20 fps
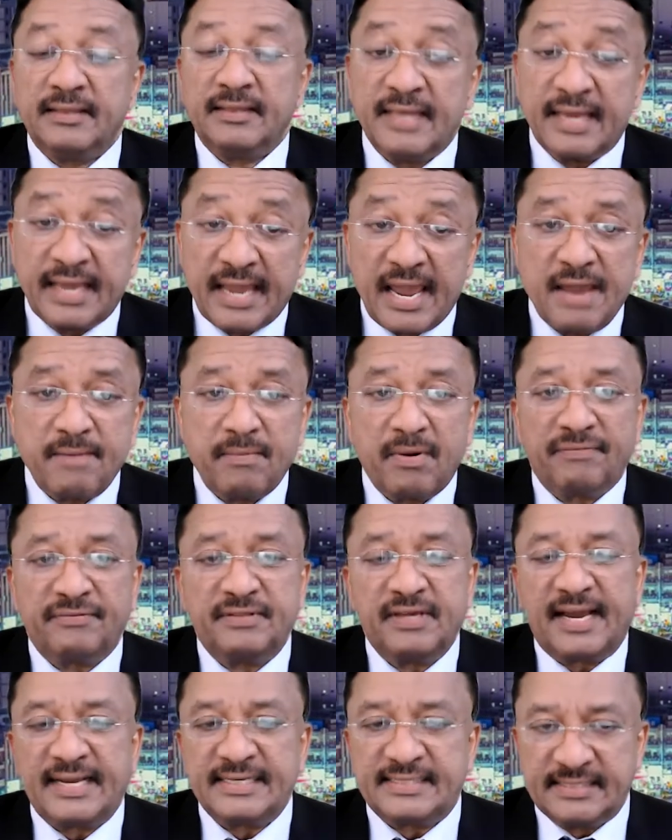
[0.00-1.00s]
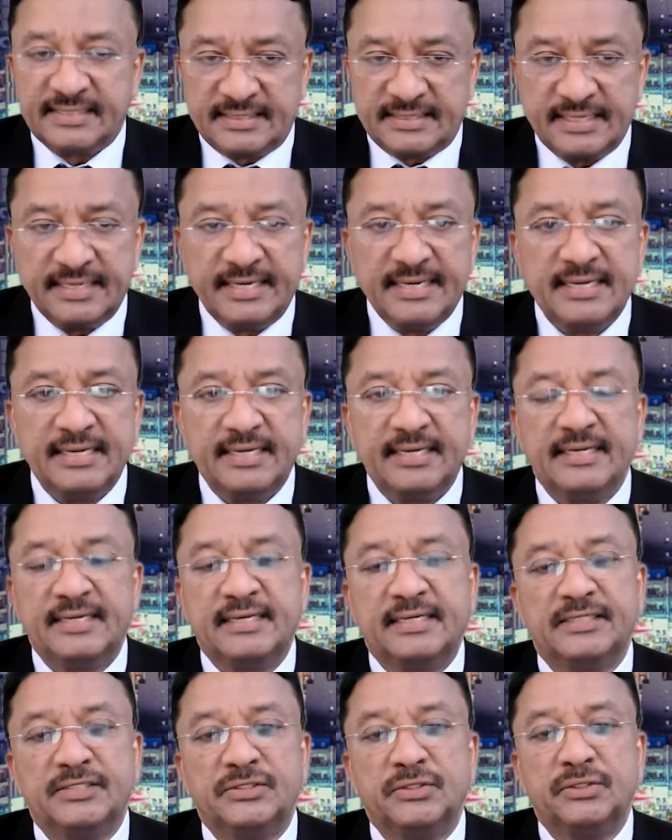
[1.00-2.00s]
The aim of the ICCDE
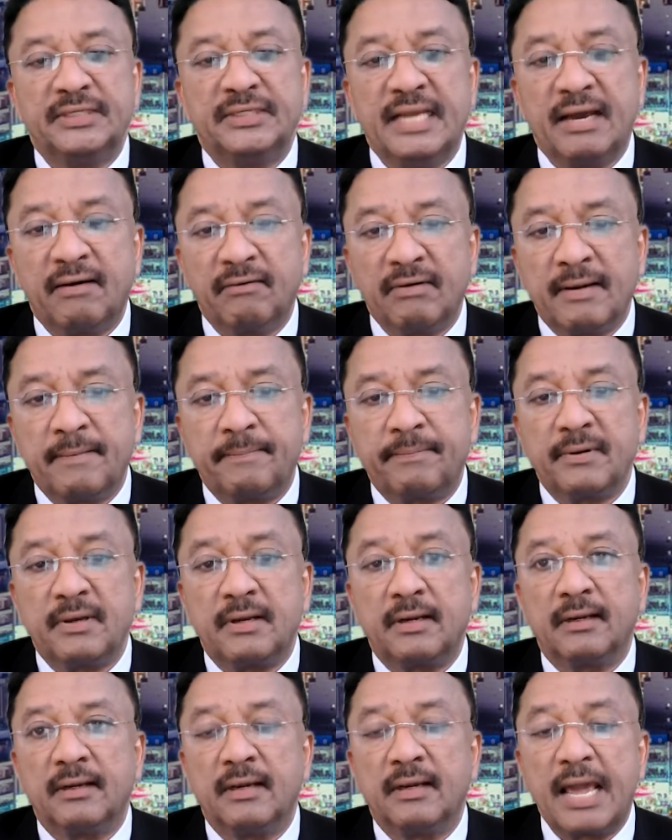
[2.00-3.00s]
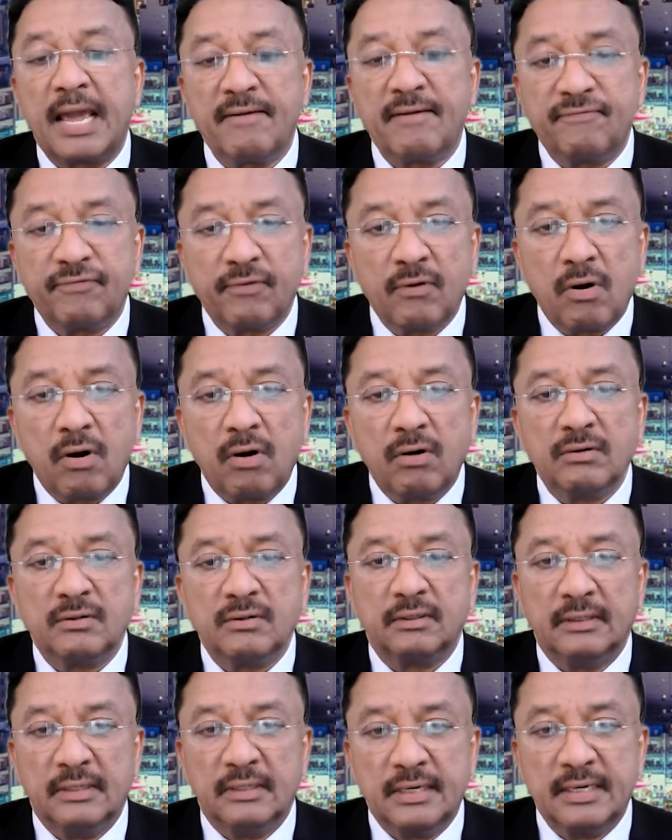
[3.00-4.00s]
is to develop lifelong
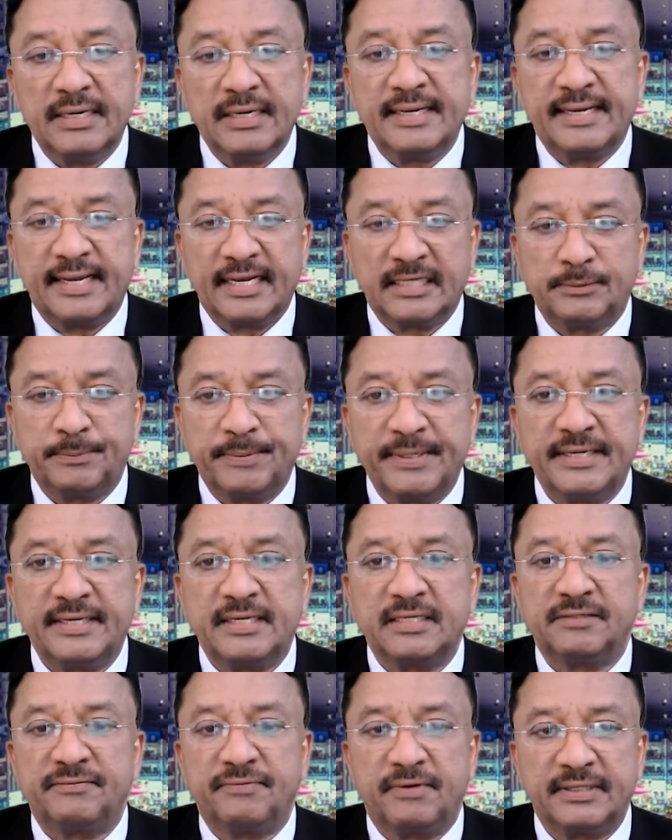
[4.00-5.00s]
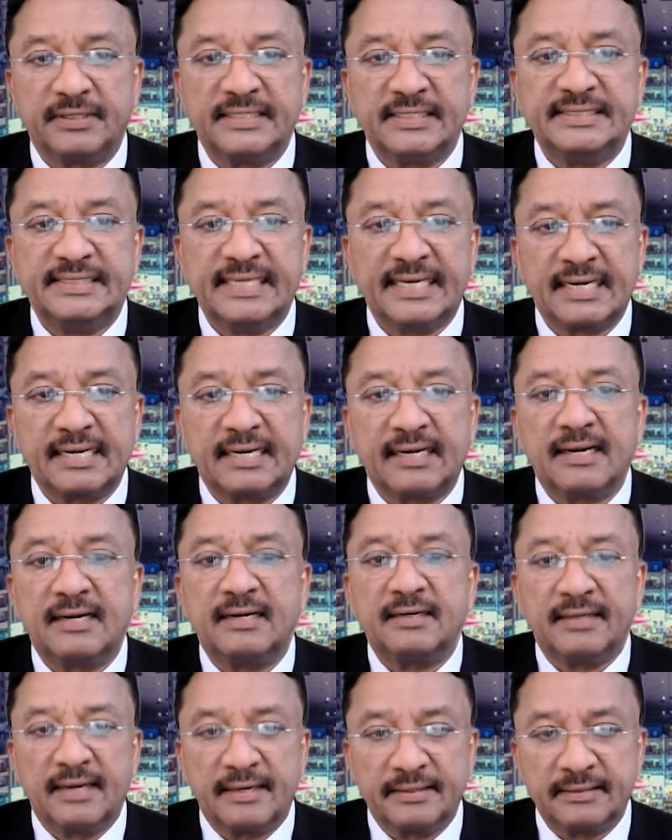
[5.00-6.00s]
learning experience for the
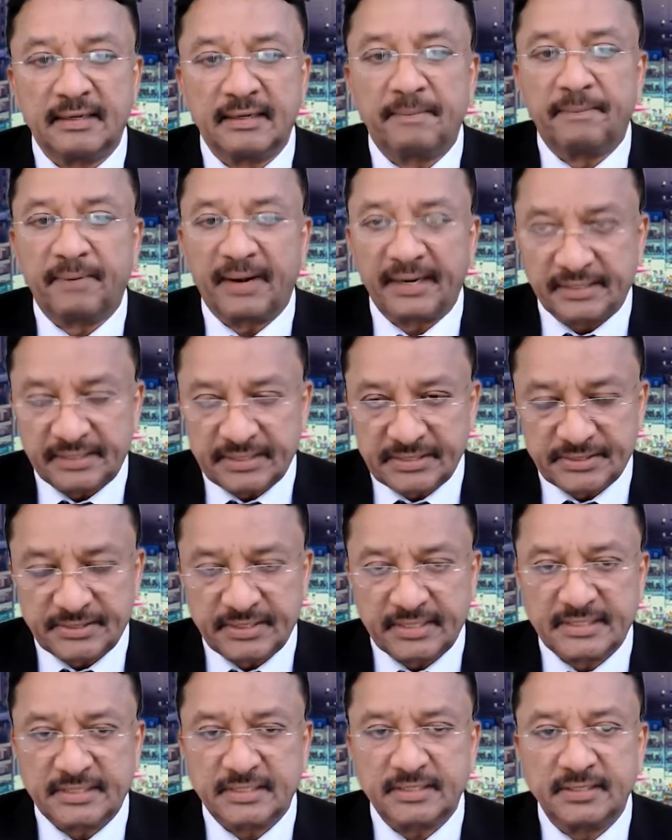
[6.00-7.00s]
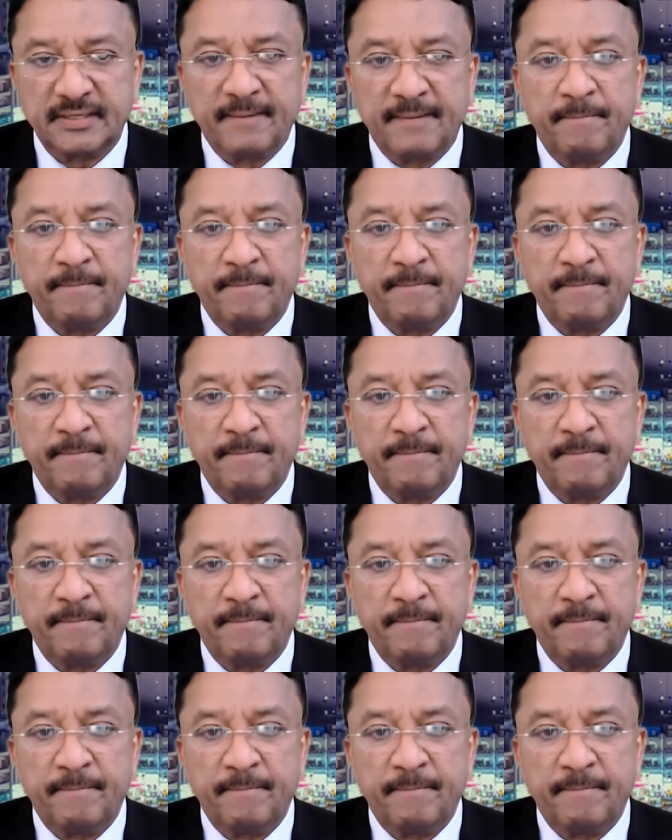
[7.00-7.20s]
general dental practitioners